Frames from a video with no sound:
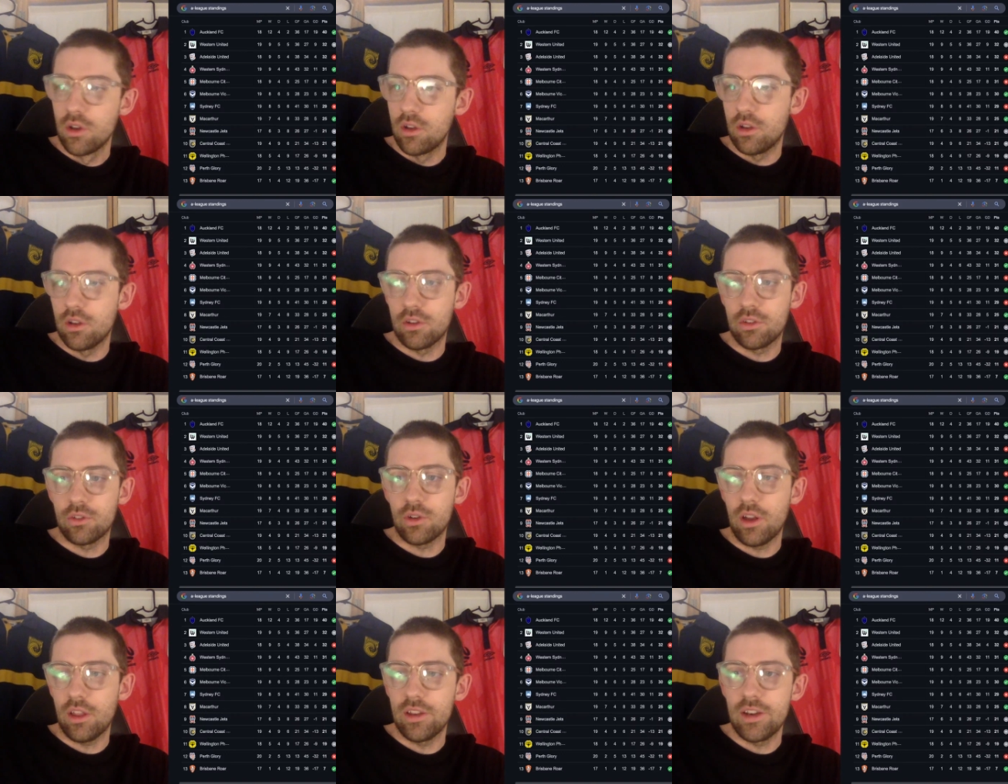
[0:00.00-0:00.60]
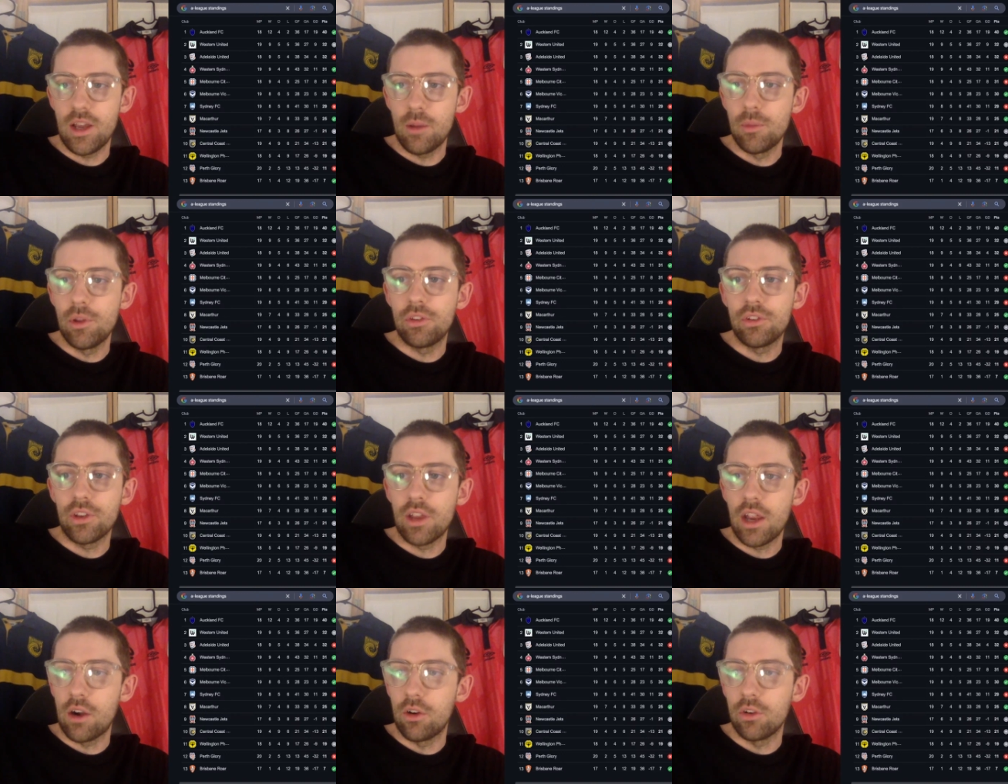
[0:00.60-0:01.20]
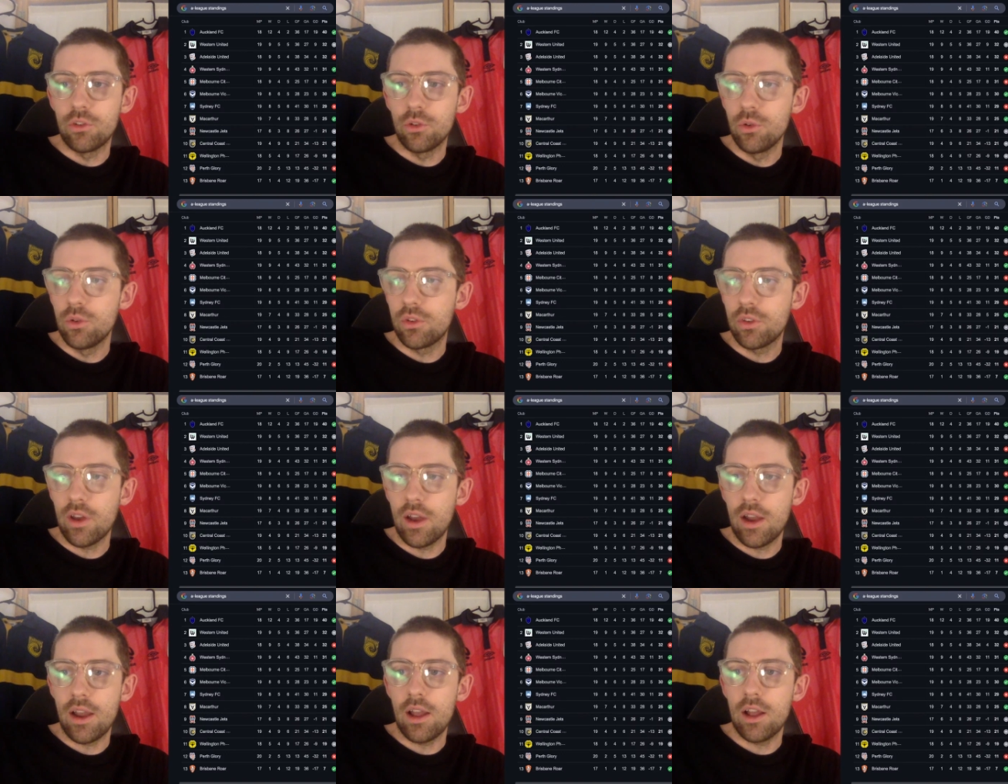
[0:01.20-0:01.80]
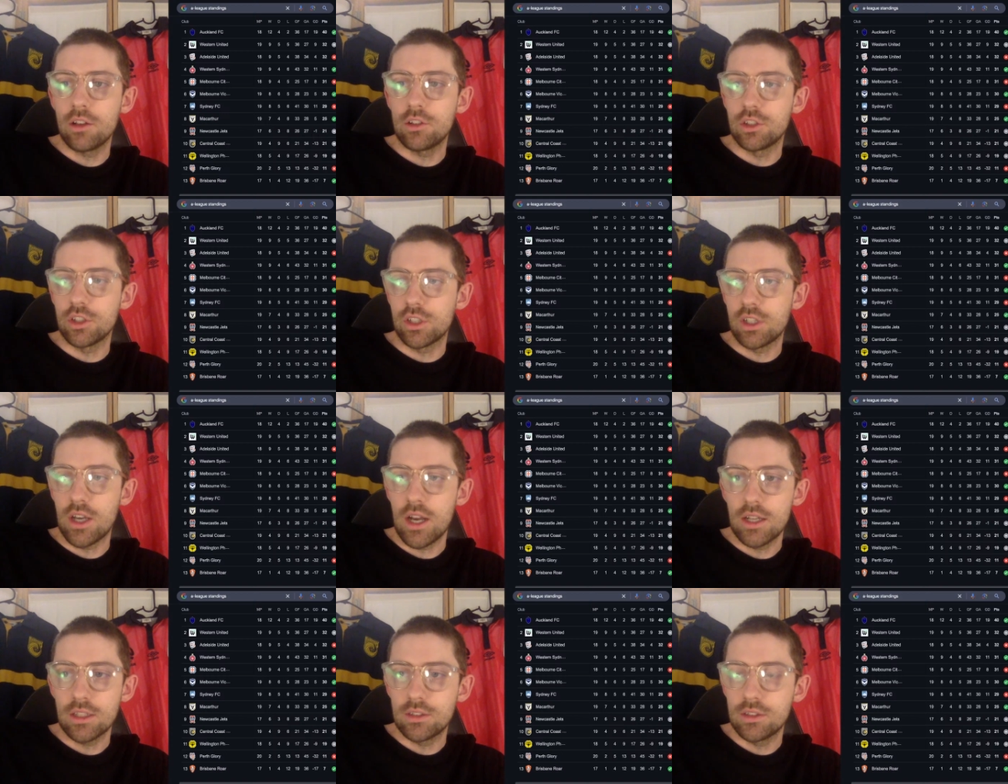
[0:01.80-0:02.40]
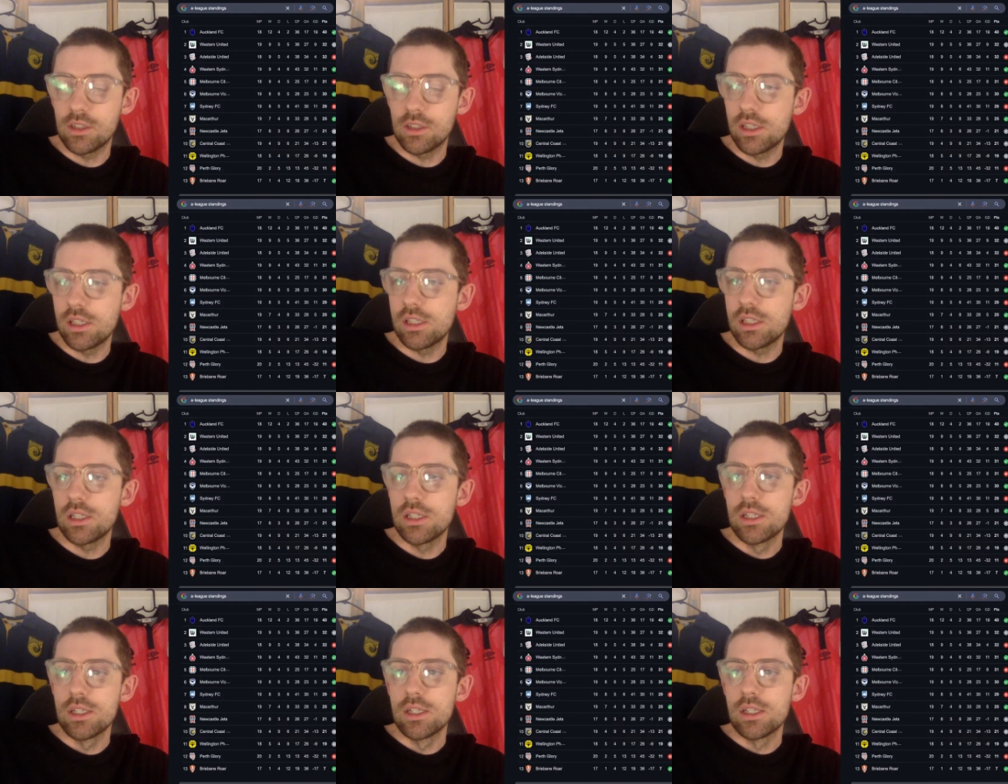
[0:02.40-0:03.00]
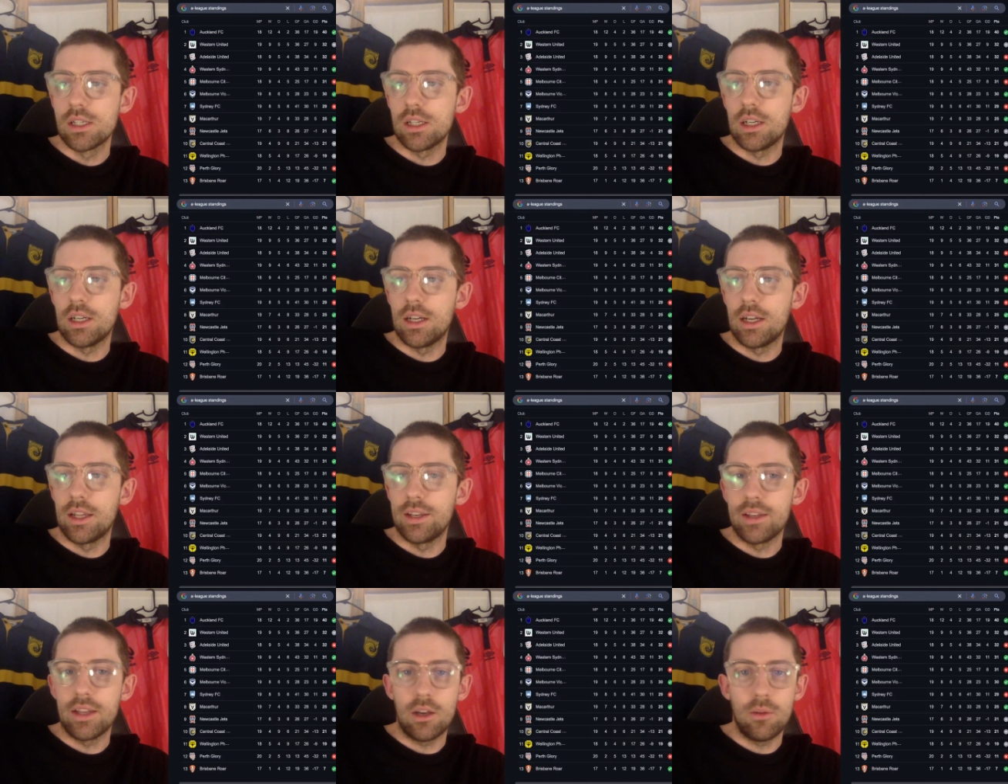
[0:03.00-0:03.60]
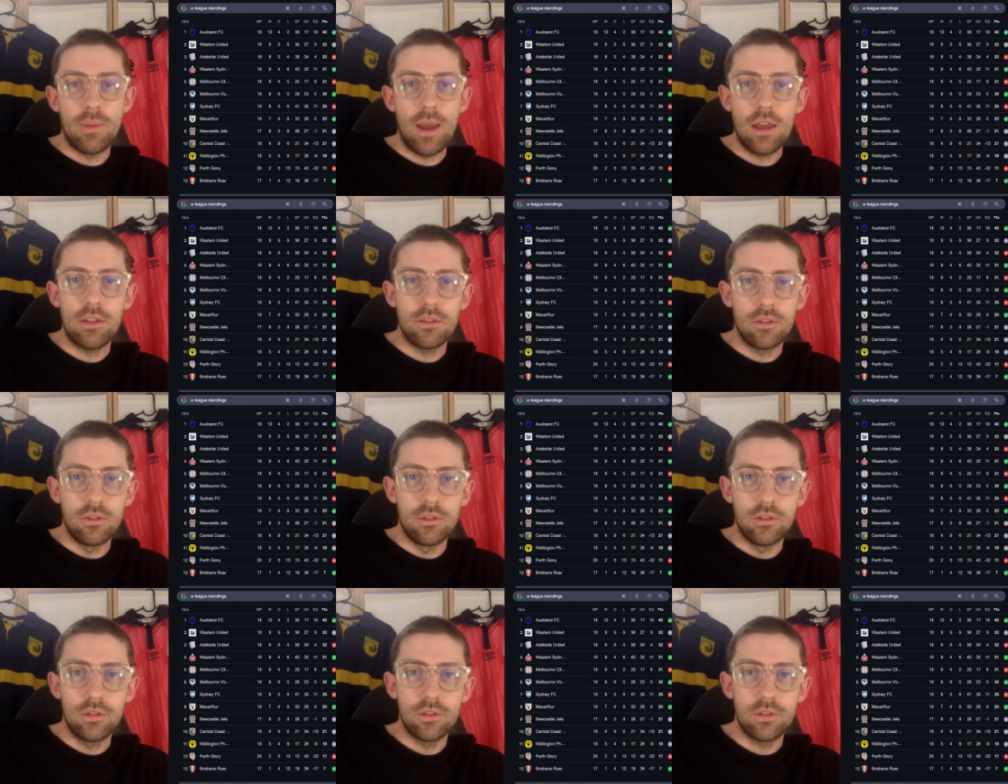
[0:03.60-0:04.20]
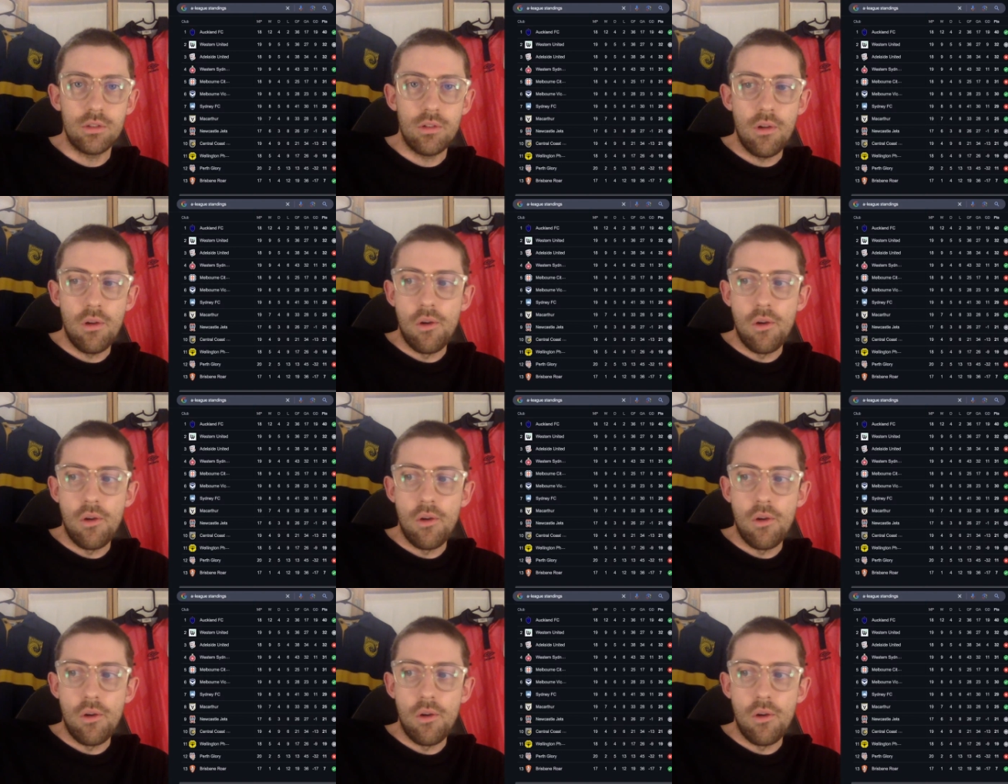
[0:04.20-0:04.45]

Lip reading: Australia now missing Harry Suter, Chikati, and now Matthews.